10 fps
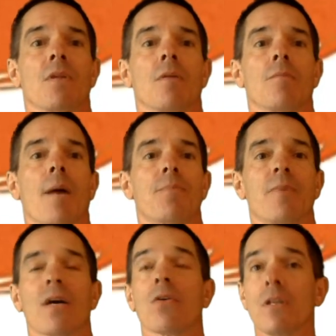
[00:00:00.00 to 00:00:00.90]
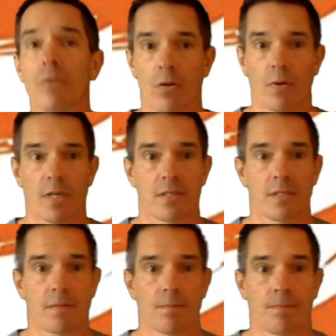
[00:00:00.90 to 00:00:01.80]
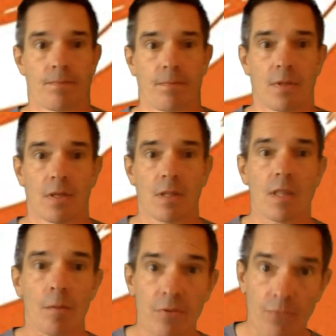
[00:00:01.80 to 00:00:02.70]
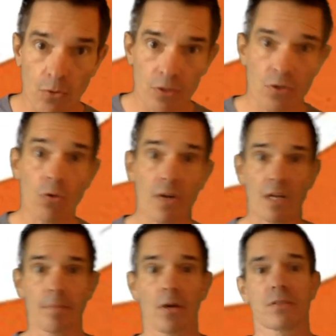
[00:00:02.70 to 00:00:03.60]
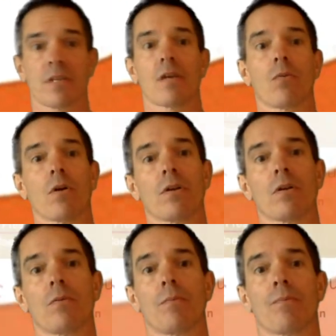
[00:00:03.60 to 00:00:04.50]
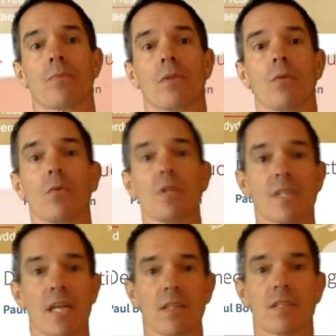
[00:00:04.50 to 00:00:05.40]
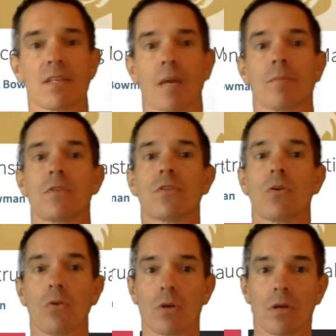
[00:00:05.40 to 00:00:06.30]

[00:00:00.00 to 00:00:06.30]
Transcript: Perhaps my only request, that before talking about Taekwondo, we take the time to talk,